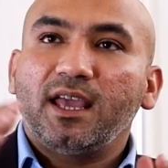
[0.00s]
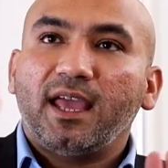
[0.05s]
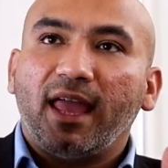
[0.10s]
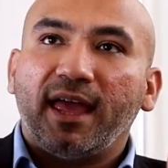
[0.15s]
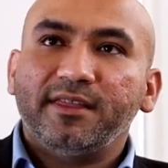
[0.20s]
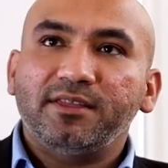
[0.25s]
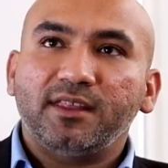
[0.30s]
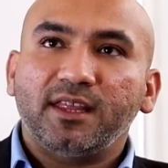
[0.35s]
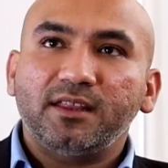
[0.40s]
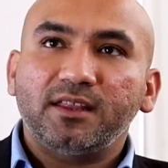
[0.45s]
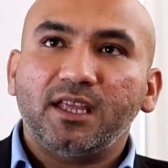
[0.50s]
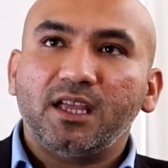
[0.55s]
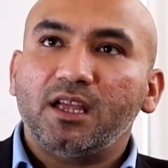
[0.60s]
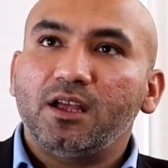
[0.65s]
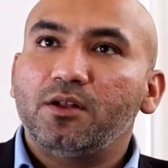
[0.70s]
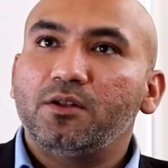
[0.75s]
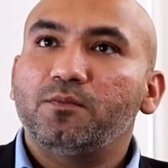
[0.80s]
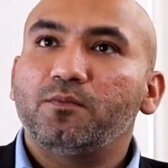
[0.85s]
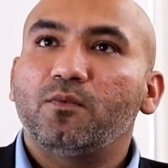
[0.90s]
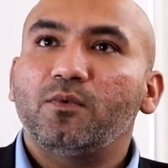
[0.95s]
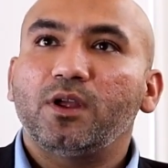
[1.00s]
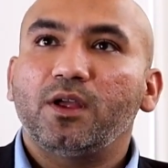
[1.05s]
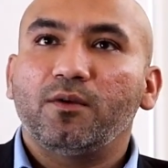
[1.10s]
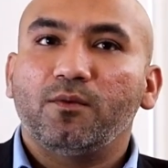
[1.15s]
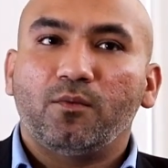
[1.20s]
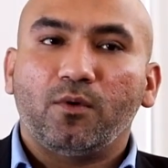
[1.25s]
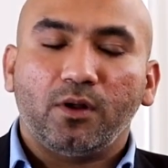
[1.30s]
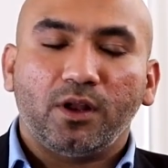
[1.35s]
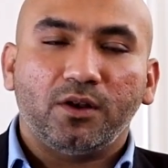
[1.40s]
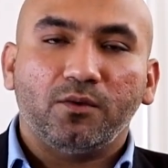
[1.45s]
and then they
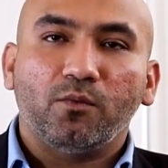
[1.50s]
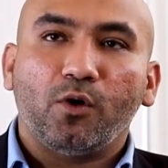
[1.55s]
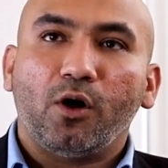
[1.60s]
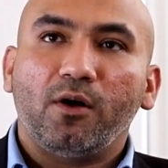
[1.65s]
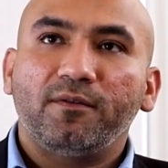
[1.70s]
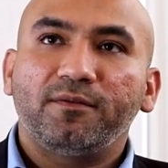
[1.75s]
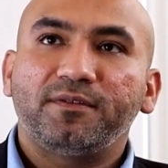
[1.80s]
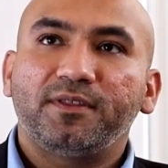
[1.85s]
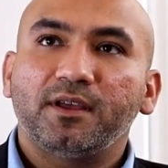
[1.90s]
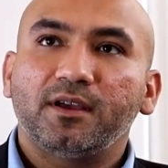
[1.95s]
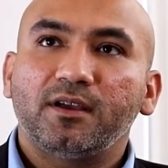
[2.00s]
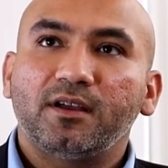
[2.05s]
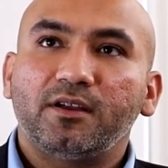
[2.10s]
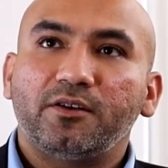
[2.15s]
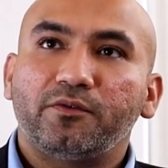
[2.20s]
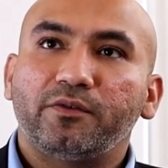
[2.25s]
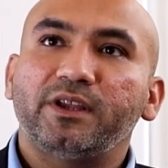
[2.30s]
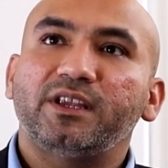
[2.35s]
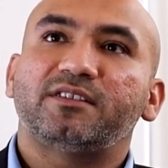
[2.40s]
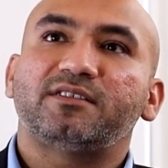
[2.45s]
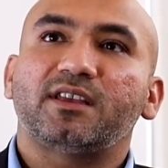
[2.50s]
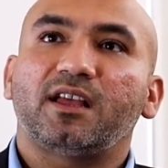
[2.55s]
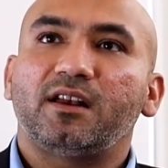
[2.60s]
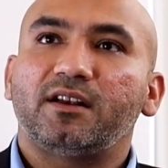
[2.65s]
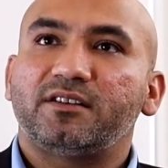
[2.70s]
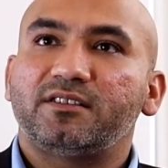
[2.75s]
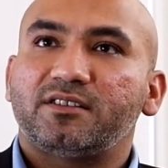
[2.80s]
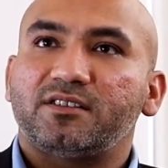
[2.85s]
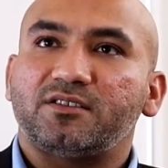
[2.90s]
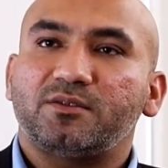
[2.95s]
involve the
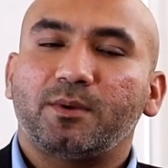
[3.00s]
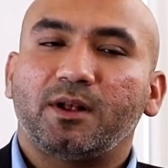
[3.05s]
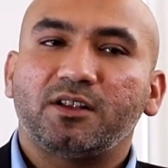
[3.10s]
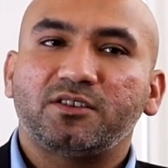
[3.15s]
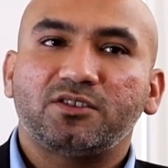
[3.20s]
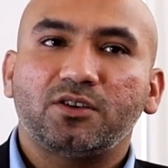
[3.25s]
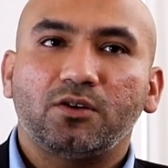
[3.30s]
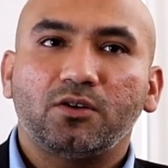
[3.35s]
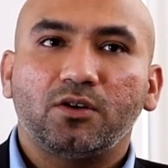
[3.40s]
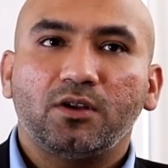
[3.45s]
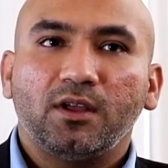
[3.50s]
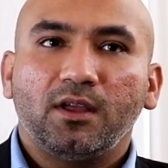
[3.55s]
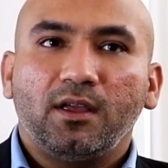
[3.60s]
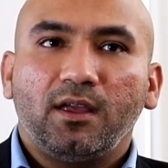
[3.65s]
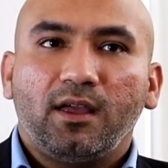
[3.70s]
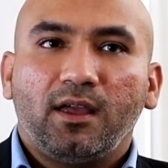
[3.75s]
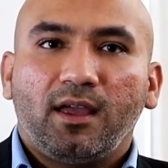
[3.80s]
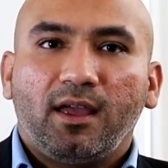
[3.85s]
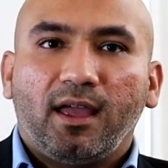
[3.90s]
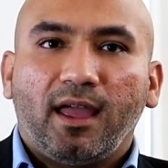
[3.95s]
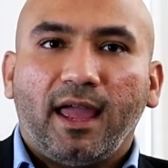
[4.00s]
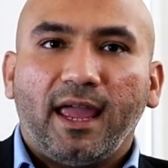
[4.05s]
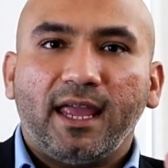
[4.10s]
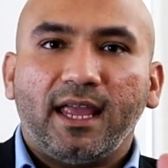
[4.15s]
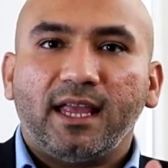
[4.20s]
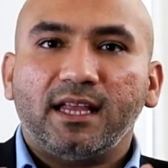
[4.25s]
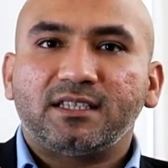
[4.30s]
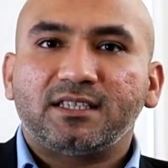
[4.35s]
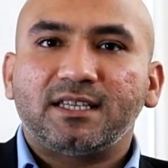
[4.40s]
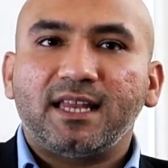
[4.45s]
resellers as well. So
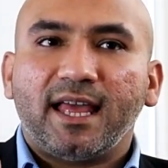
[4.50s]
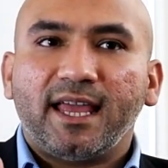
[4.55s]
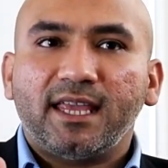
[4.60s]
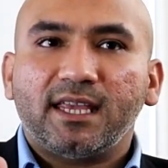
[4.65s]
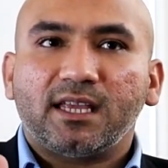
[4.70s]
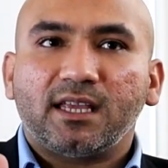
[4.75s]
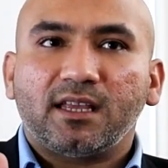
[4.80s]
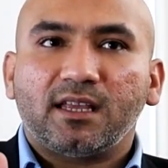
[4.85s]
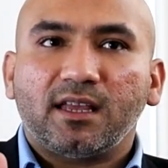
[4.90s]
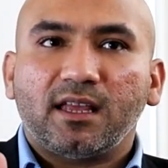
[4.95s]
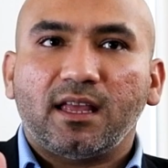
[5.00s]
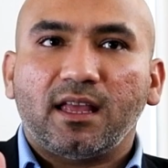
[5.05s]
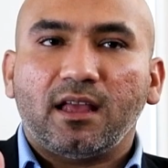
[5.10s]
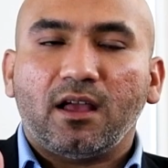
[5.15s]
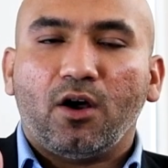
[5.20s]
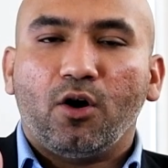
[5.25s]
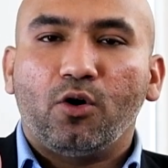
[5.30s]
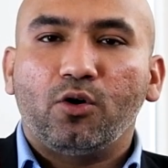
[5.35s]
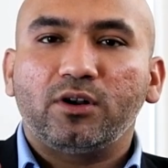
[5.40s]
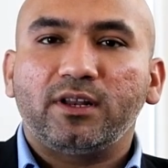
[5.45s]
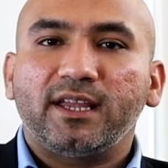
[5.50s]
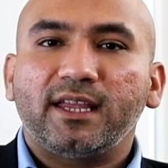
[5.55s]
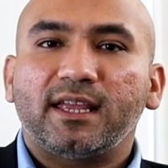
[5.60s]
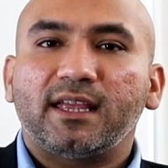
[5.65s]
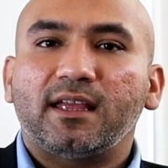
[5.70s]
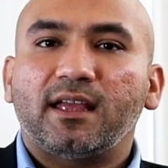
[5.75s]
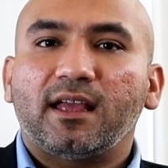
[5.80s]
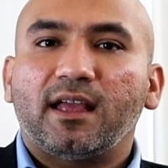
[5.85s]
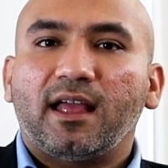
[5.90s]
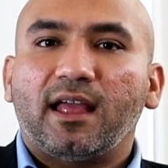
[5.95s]
it's like
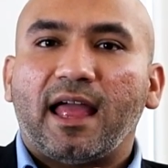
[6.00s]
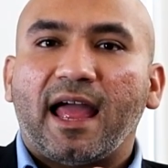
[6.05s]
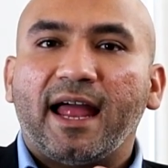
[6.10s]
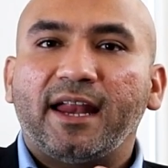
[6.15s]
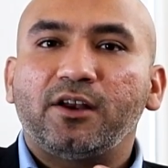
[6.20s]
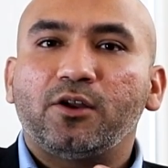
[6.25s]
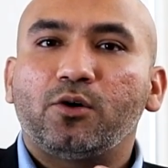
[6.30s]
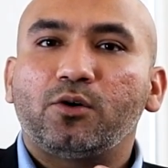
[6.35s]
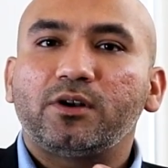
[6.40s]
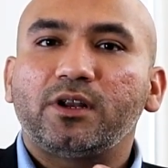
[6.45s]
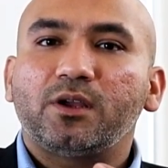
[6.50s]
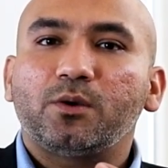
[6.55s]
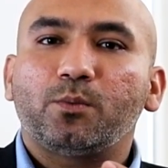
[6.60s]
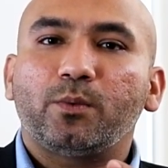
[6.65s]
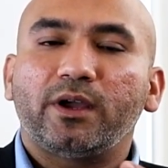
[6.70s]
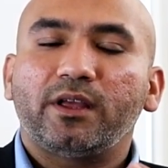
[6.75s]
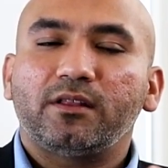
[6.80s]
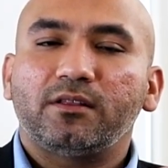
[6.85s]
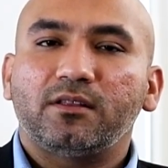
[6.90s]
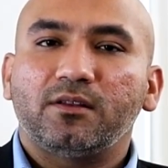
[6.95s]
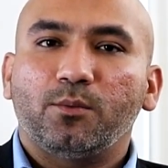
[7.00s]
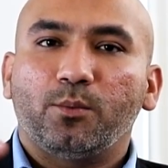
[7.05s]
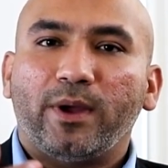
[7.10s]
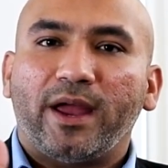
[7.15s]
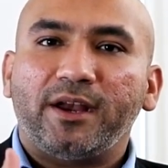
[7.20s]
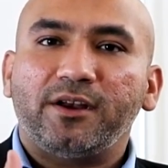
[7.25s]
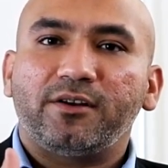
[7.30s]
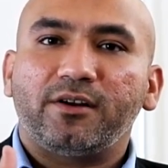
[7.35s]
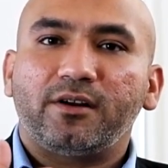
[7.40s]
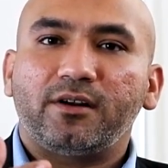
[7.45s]
hand-holding with
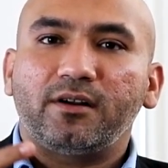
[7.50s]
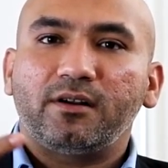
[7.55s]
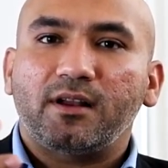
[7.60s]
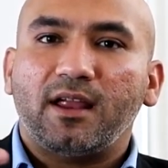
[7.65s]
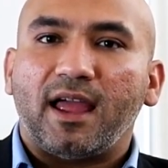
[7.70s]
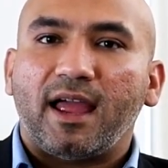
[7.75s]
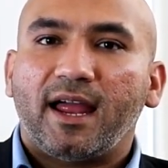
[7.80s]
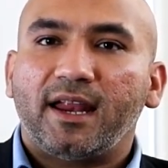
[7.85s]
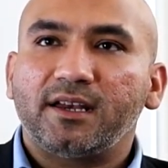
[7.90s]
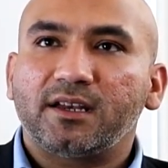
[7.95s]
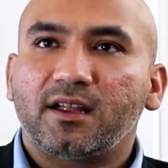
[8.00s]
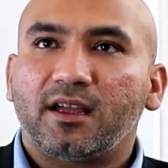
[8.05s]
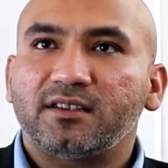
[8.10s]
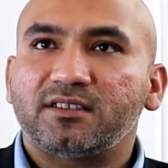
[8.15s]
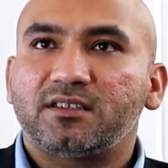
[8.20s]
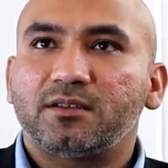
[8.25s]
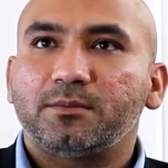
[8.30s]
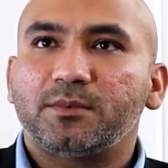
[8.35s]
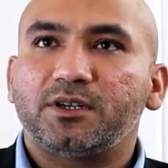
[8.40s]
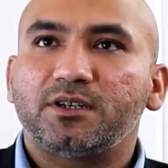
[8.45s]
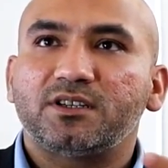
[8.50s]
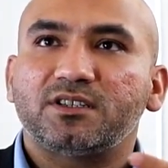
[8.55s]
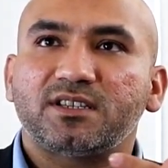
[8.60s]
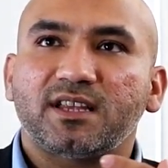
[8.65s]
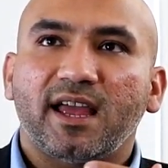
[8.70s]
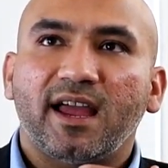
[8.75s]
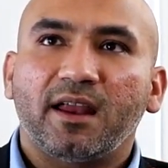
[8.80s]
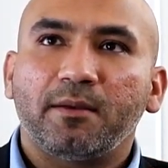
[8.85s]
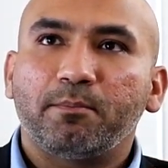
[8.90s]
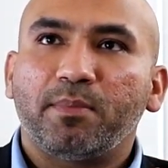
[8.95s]
vendor and customers
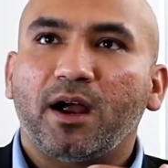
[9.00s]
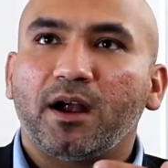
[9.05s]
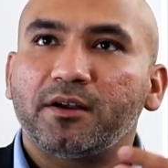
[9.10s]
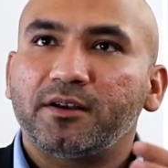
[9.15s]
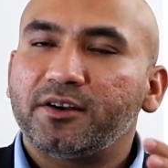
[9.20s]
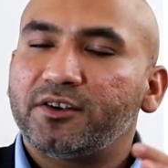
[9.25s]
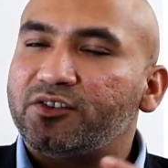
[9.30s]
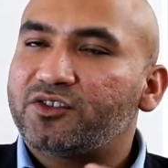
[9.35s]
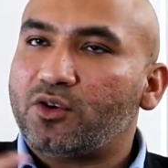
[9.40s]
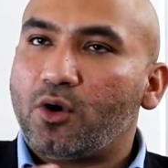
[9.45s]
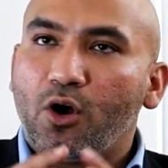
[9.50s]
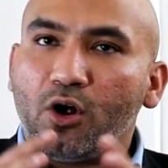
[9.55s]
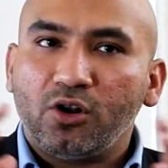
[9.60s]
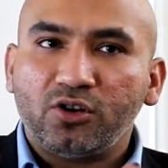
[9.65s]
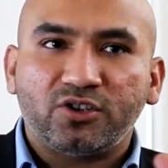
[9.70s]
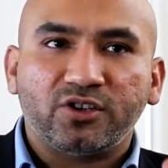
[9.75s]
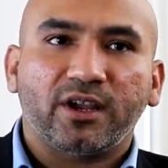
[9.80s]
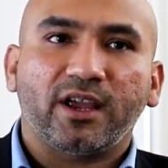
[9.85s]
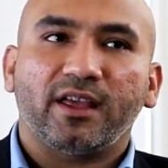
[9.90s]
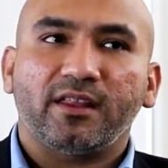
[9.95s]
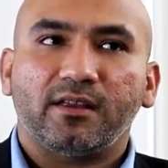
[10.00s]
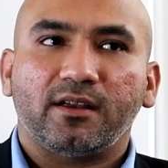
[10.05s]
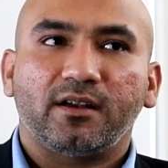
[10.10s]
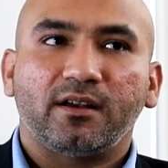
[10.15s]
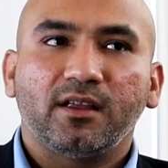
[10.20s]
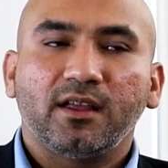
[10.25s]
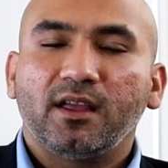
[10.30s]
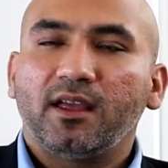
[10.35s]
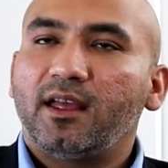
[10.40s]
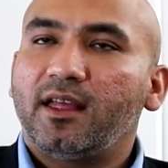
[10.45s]
and partners all together.
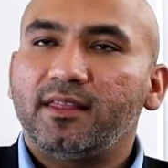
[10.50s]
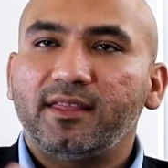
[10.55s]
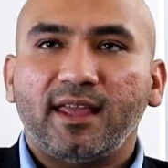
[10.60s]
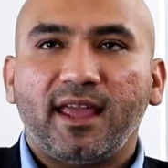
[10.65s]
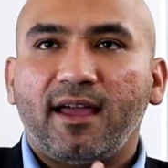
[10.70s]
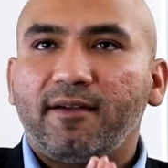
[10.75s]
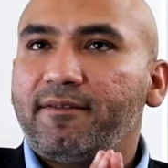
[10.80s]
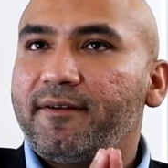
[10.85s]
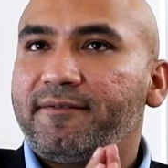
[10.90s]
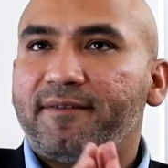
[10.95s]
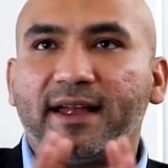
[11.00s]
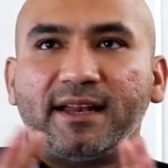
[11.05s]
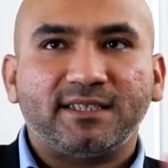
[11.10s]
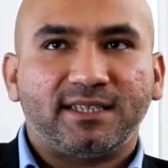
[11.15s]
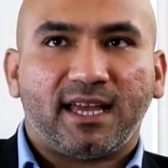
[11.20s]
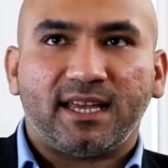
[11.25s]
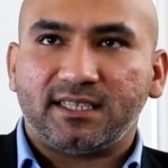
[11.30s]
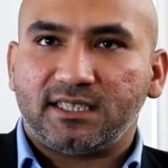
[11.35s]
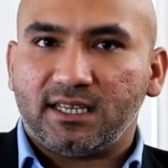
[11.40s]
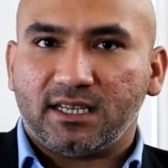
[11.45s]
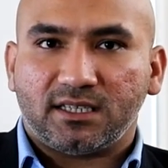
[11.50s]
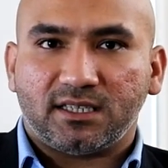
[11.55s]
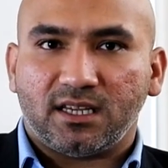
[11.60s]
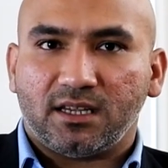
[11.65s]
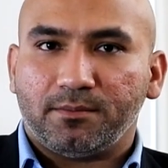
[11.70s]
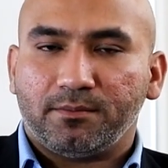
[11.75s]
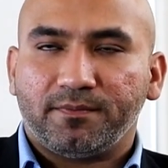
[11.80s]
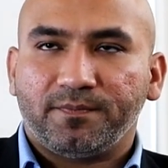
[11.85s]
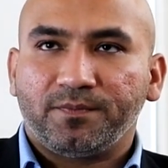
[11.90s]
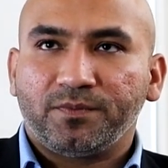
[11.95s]
And they have a fantastic
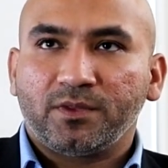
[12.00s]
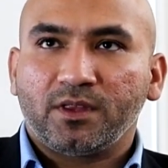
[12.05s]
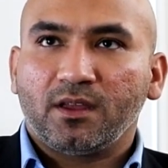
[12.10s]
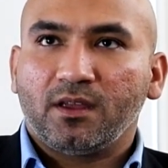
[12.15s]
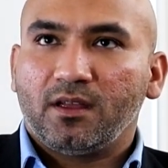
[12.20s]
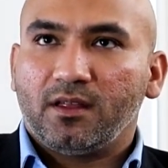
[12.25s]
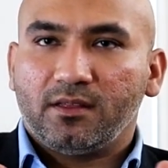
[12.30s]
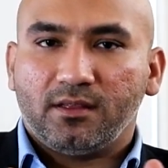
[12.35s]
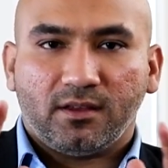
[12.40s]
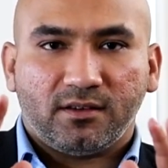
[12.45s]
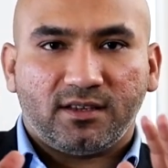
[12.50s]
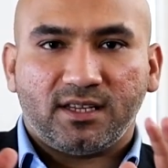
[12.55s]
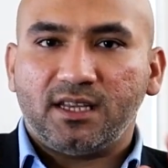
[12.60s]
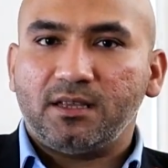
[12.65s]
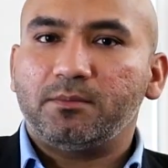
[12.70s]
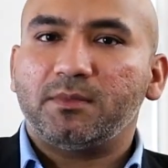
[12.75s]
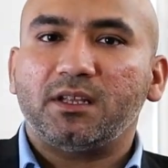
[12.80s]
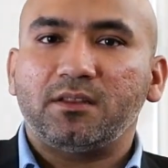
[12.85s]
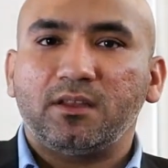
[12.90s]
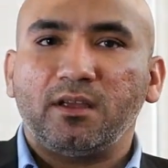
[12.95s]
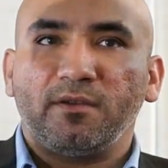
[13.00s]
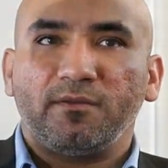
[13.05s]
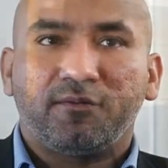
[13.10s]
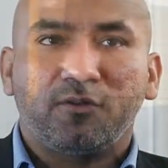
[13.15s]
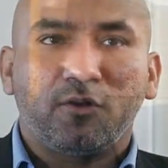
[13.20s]
team. The team that they've